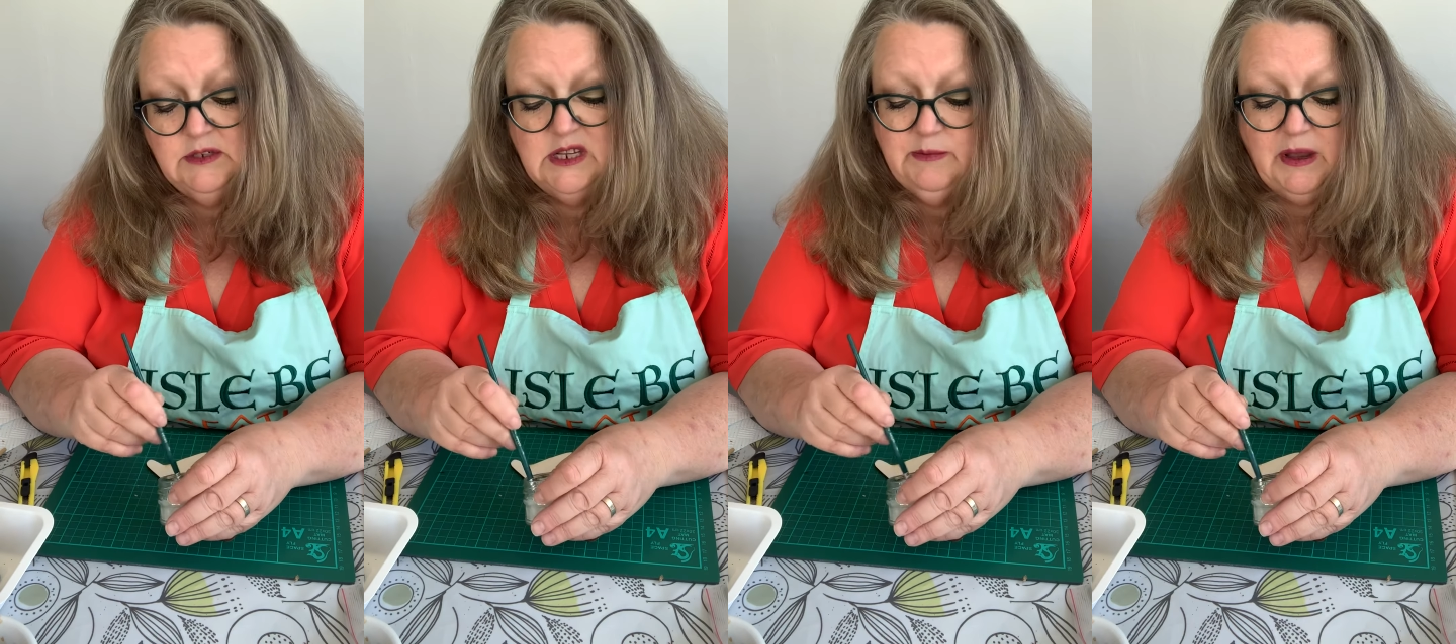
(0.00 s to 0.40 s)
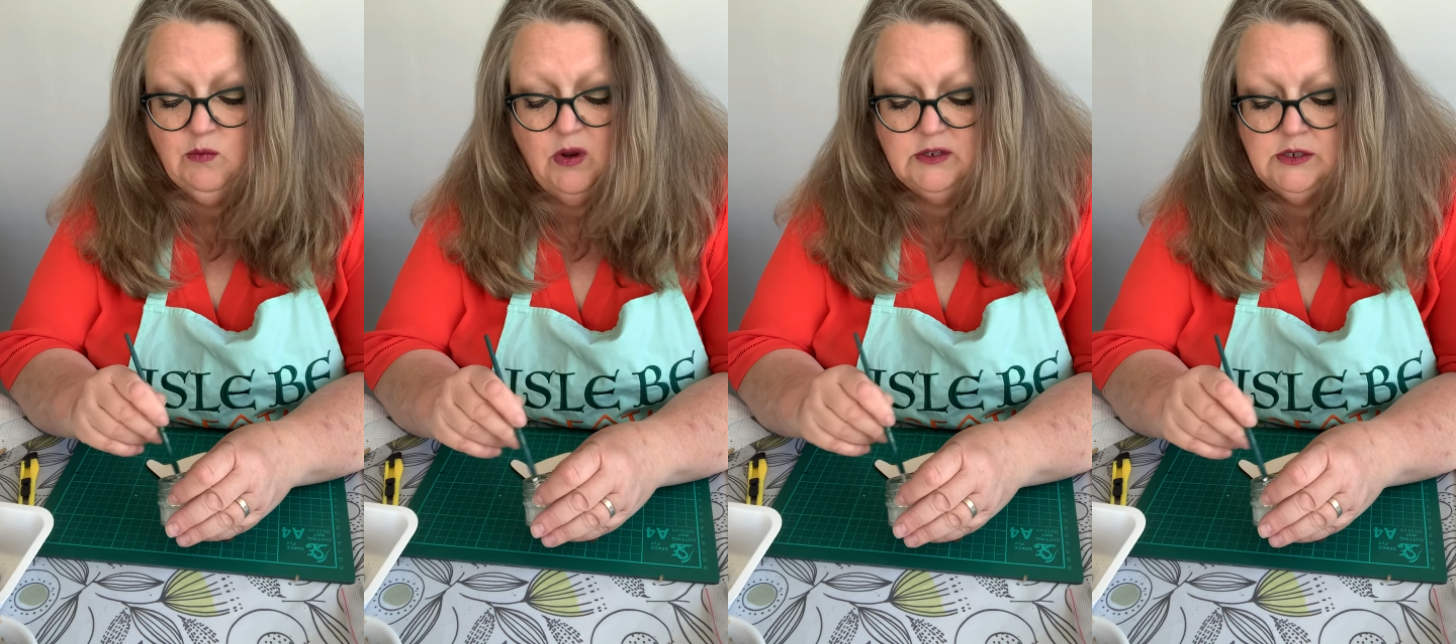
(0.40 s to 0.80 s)
It's about
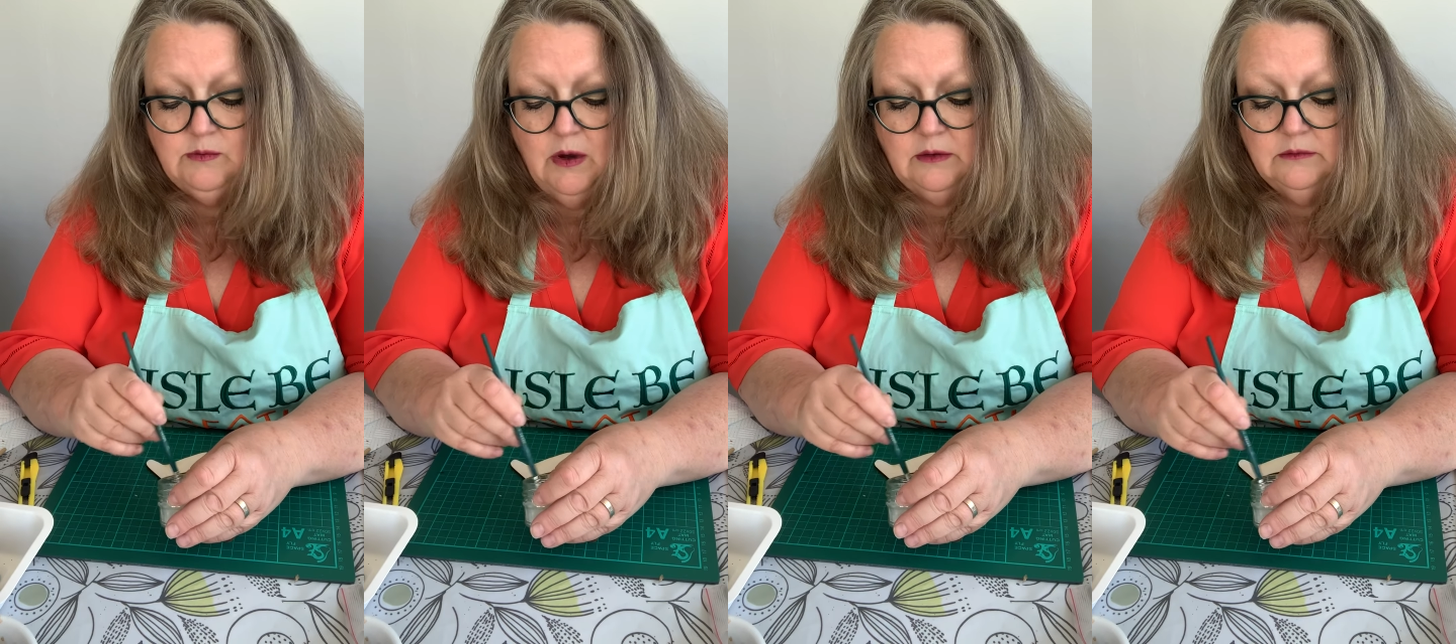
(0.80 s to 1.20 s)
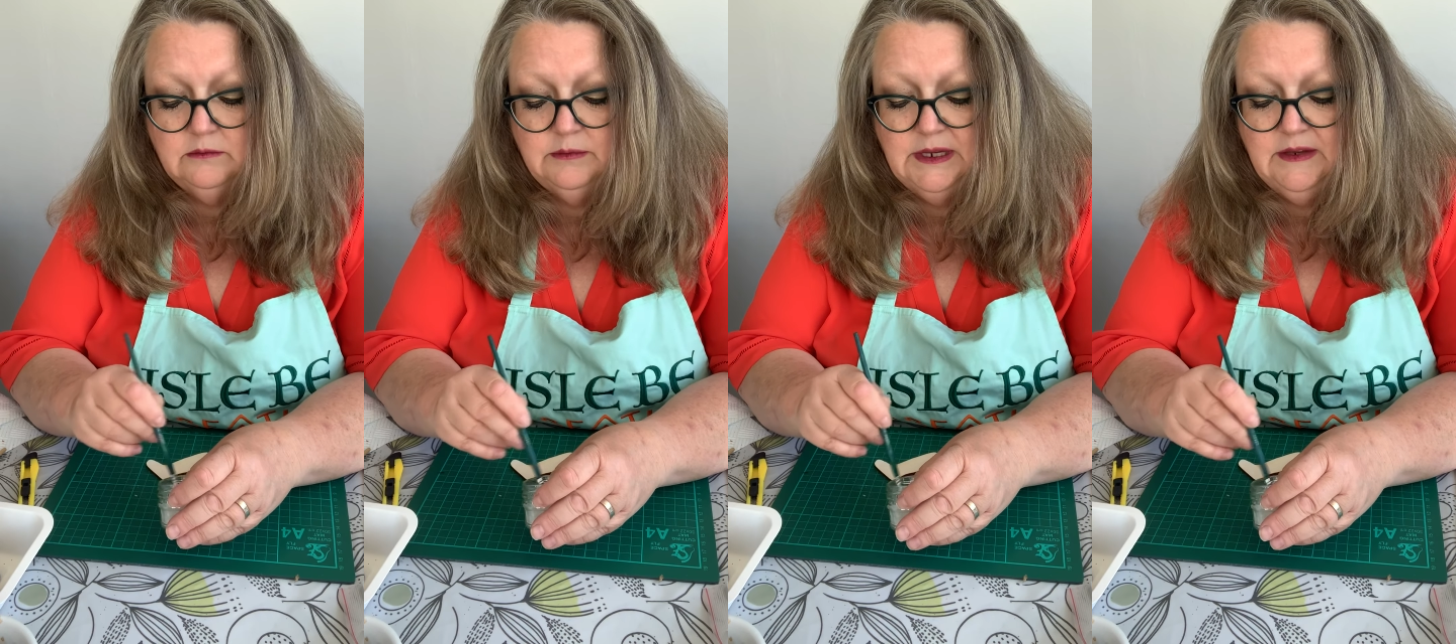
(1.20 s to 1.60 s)
1:1
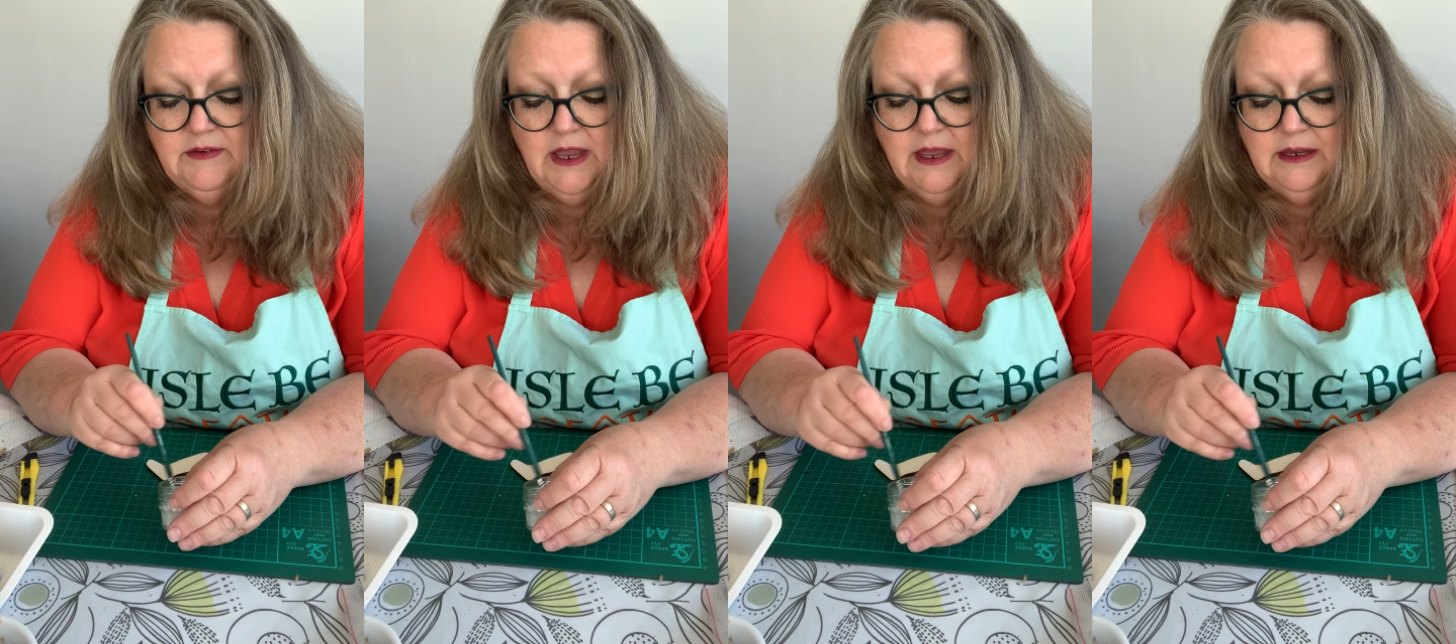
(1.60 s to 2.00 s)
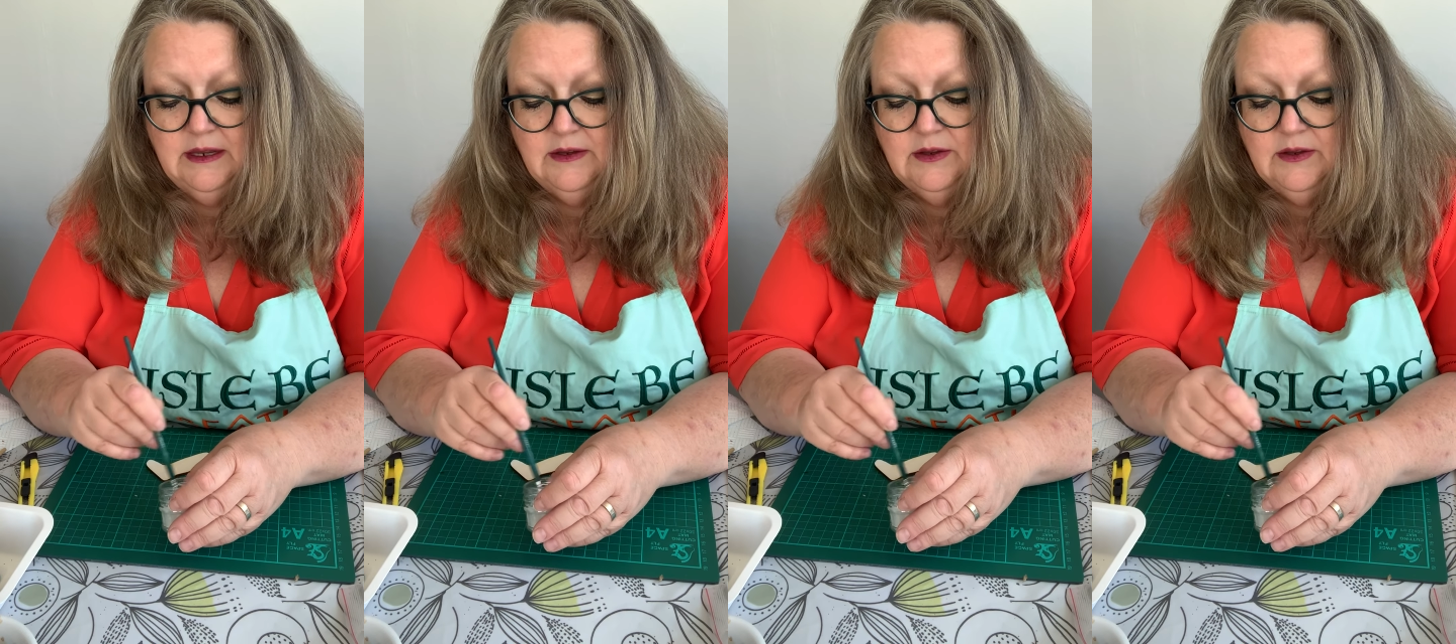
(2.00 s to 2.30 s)
PVA